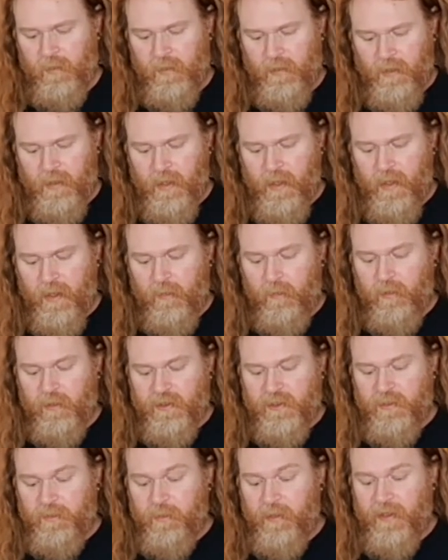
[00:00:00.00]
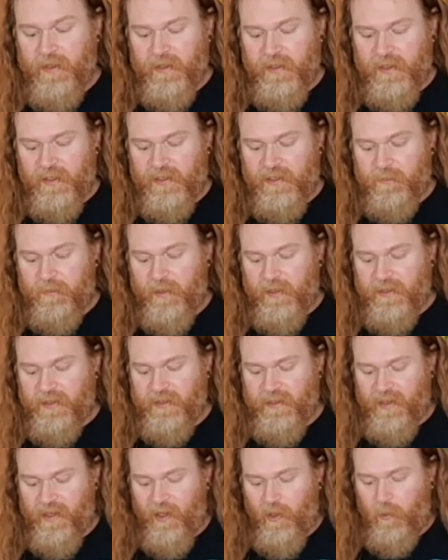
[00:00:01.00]
Yeah, well, it's
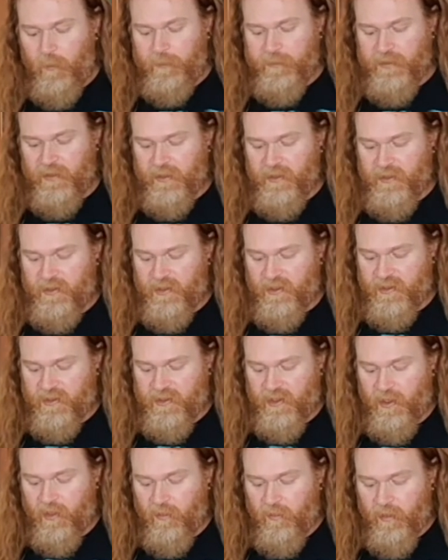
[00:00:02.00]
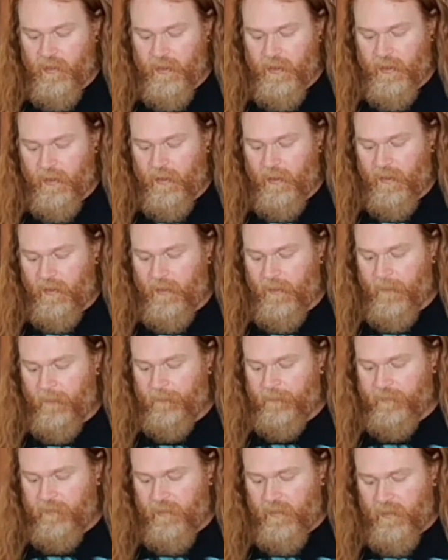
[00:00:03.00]
spicy kelp, so it just totally and utterly
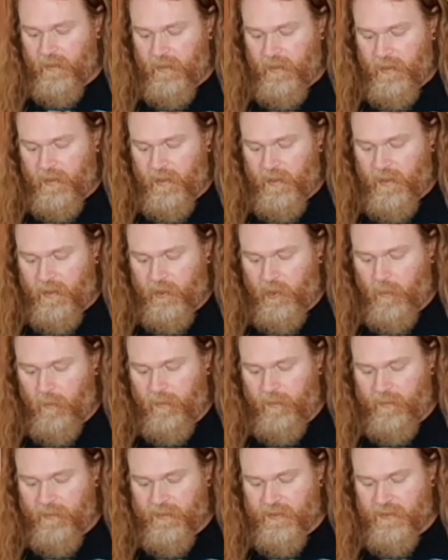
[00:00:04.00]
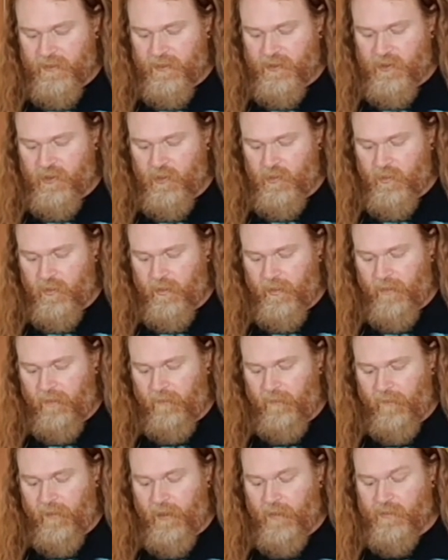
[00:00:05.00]
complements the tuna and
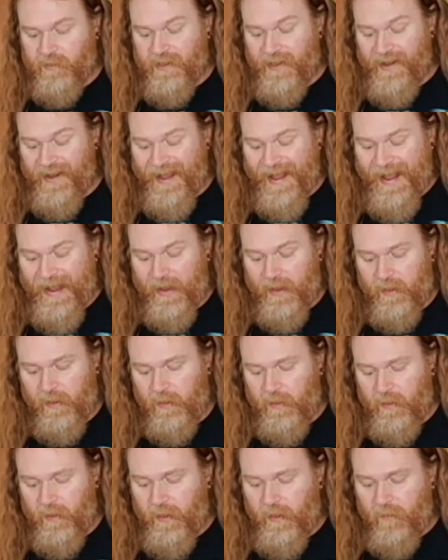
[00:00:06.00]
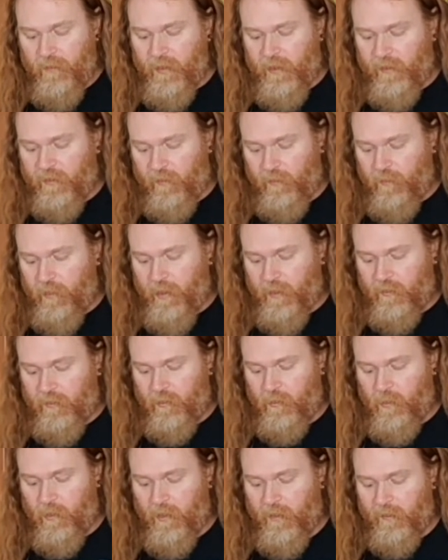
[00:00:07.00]
everything else, and the egg. Even the
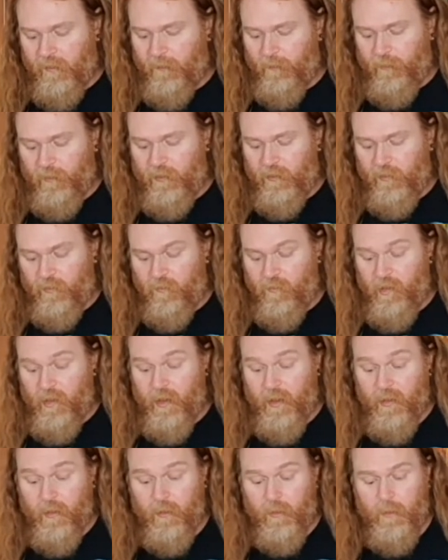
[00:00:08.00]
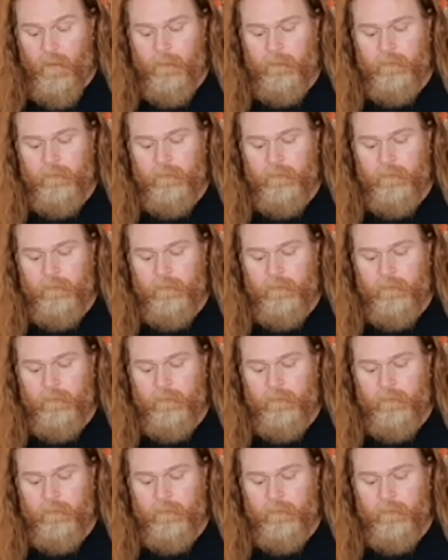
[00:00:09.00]
sriracha works. This is really good.